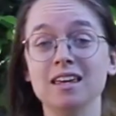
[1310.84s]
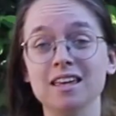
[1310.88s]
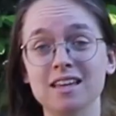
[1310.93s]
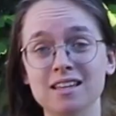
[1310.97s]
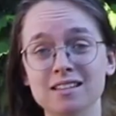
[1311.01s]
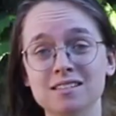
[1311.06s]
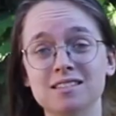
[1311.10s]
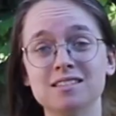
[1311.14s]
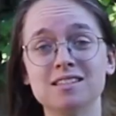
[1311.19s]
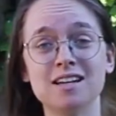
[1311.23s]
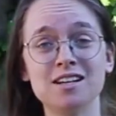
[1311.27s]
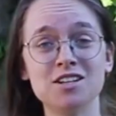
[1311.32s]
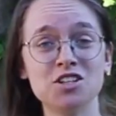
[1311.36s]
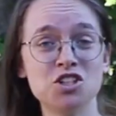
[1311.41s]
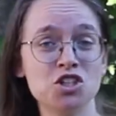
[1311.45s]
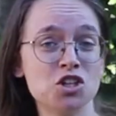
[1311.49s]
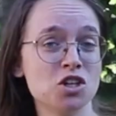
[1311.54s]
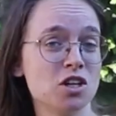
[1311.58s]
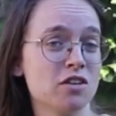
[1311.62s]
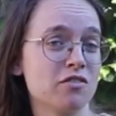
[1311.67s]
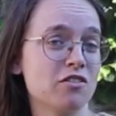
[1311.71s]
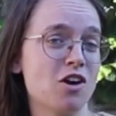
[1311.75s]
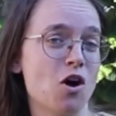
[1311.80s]
Yes, I
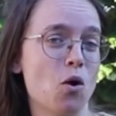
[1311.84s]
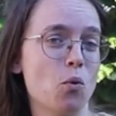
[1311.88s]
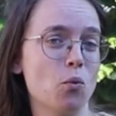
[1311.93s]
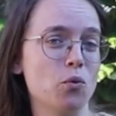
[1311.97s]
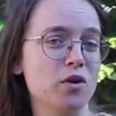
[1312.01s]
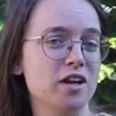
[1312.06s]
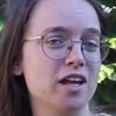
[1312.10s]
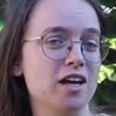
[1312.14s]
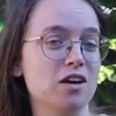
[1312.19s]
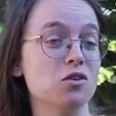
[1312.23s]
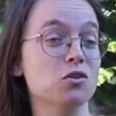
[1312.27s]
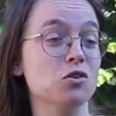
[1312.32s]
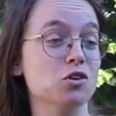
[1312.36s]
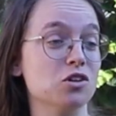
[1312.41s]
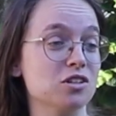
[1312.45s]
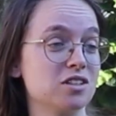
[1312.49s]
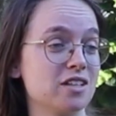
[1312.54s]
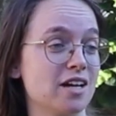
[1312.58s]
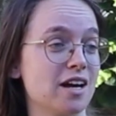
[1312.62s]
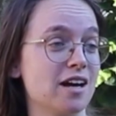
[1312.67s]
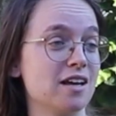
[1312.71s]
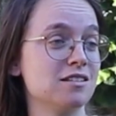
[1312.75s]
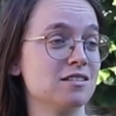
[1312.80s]
should have gone with a hook
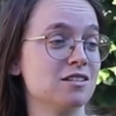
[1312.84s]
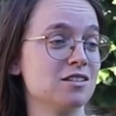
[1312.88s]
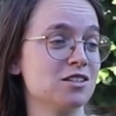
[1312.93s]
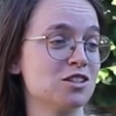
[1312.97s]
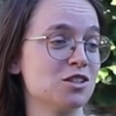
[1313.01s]
size